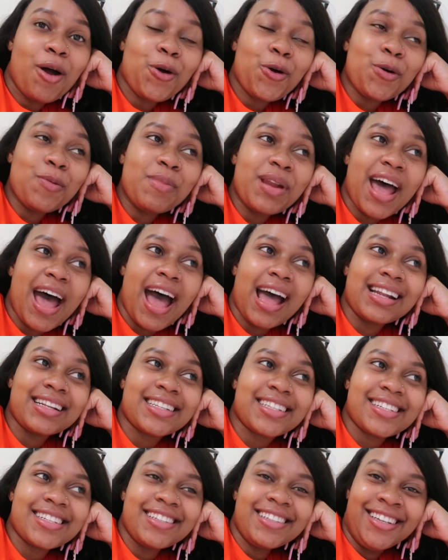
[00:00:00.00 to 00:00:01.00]

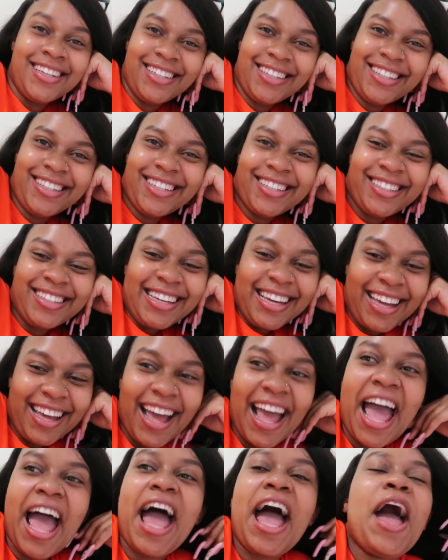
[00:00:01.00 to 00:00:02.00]
Kumnant
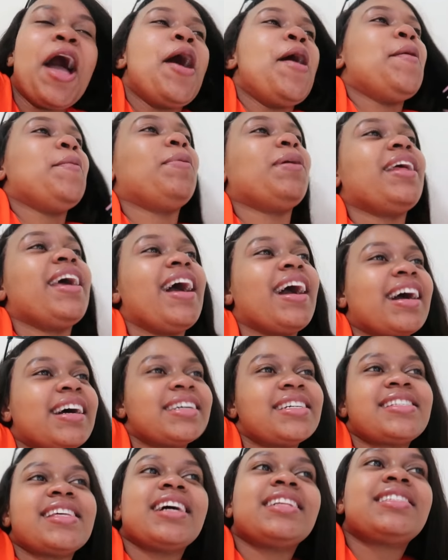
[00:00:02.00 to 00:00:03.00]
but yeah
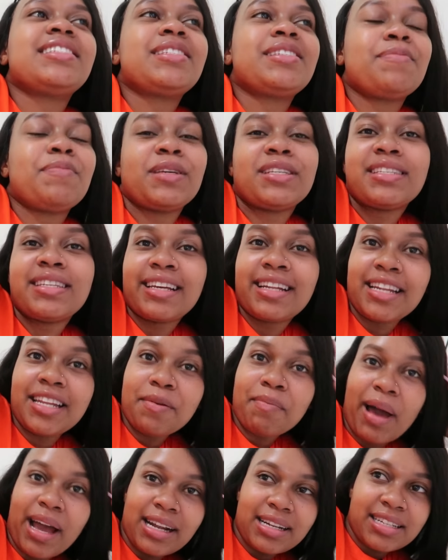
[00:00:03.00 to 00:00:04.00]
guys that's
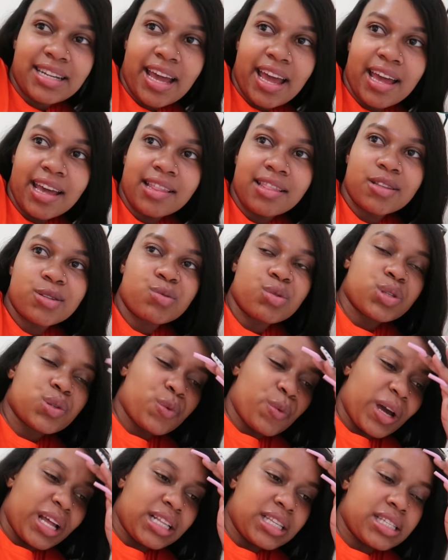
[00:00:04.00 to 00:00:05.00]
basically my day this
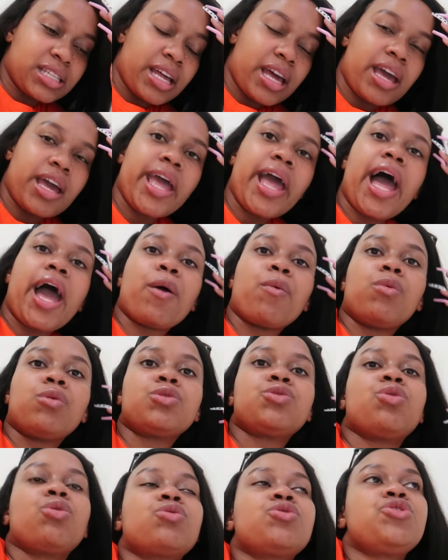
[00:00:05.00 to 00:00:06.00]
was wednesday i
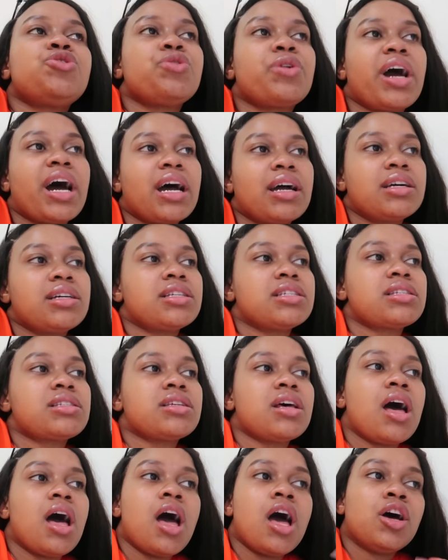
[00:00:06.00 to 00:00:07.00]
will talk to you
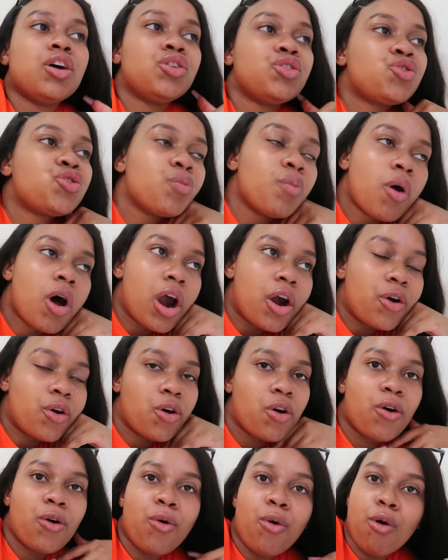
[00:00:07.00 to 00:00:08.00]
guys
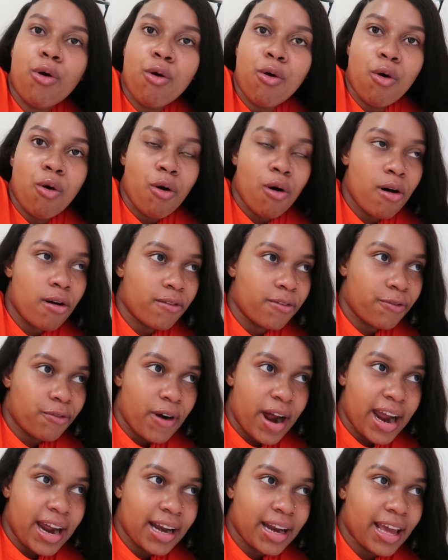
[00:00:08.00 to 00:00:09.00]
tomorrow or
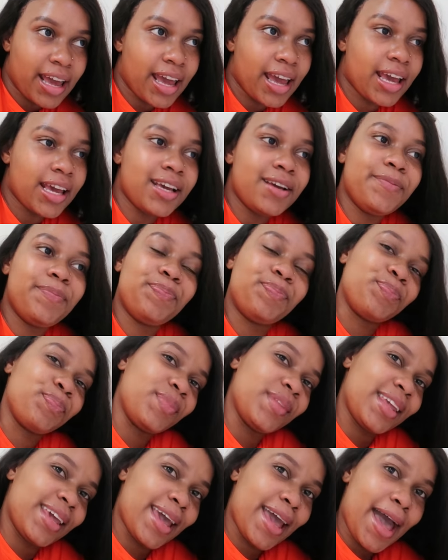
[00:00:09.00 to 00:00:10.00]
friday
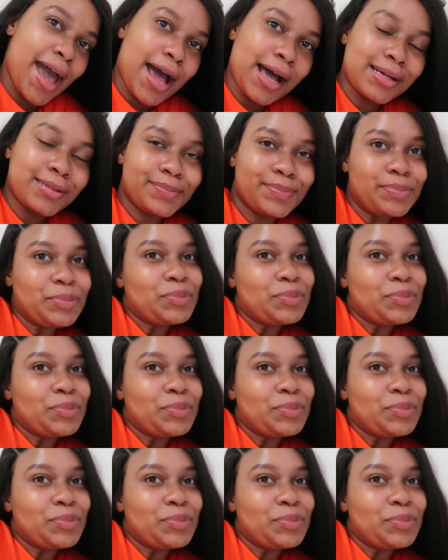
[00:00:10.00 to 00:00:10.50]
yeah